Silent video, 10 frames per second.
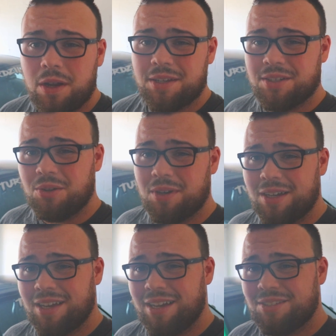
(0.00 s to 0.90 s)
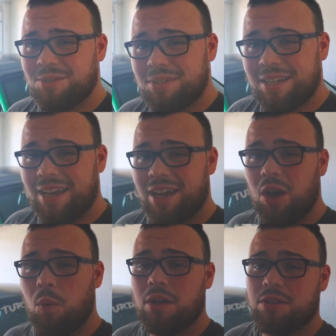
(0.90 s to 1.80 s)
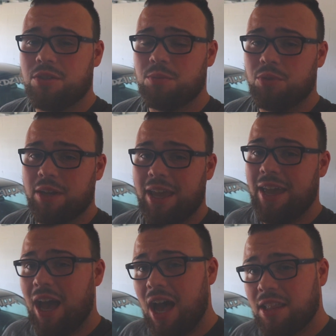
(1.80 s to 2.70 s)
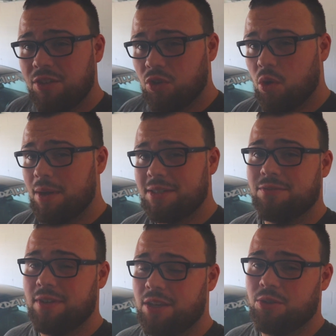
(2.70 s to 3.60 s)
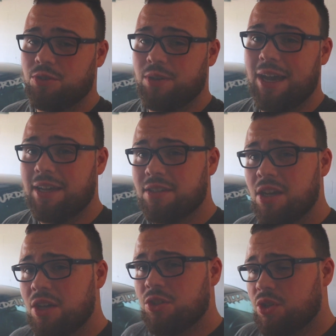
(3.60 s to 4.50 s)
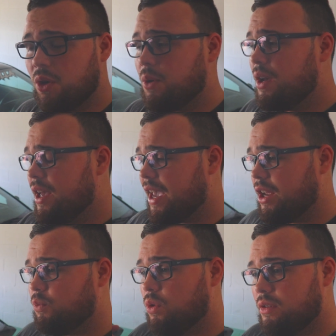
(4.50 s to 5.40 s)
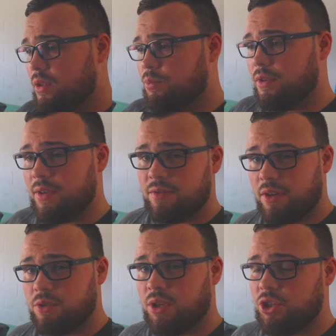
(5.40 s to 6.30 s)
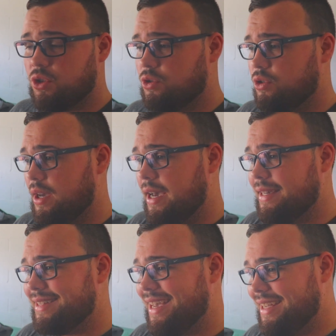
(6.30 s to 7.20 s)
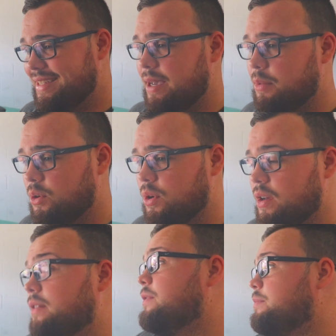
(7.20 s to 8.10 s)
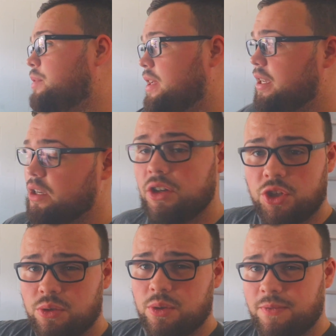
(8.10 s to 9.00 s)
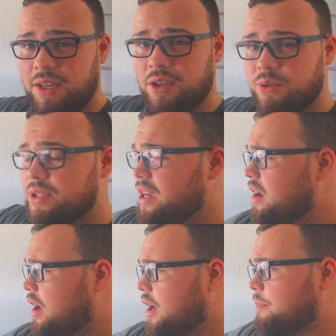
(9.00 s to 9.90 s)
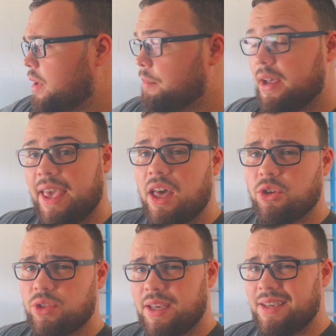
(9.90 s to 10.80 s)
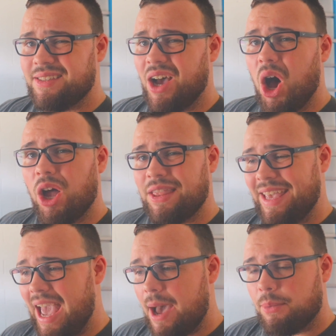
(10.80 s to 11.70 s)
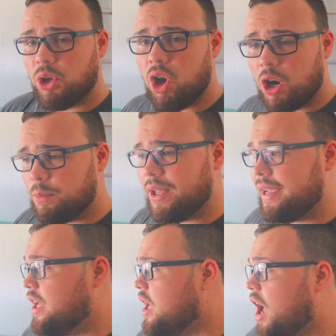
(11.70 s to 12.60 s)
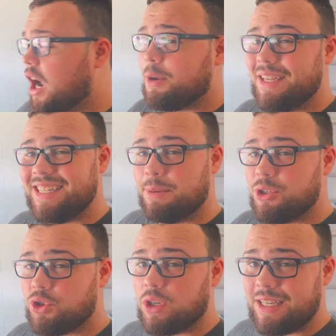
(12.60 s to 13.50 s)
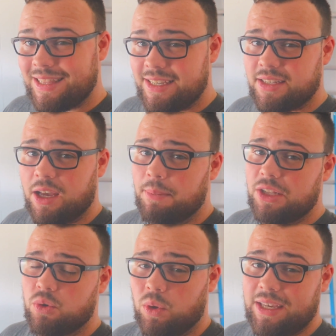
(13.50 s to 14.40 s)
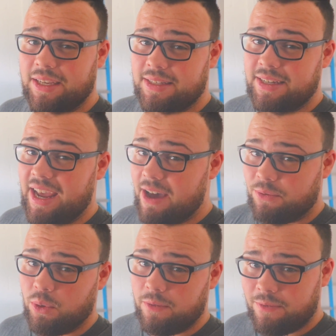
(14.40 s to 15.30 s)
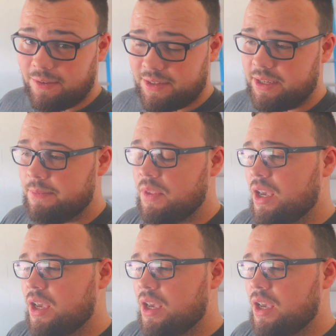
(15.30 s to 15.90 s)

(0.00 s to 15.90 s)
What is going on, guys? So today I wanted to bring a highly requested video to you guys. So in one of the previous videos I showed you guys a demo of playing YouTube videos among other things on the Apple CarPlay. I'm going to be demonstrating this on my 2018 F-150.